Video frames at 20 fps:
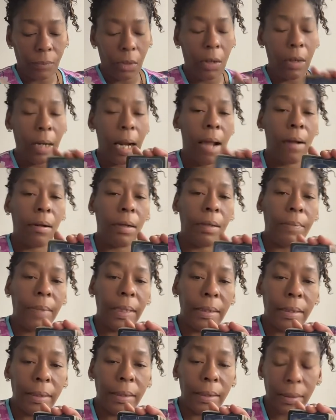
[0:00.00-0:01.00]
You're an
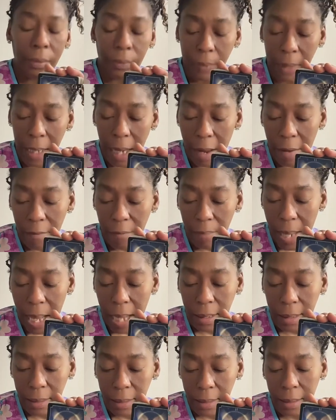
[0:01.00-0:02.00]
alchemist. We have
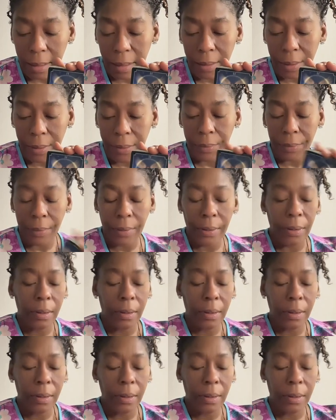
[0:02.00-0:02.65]
balance here.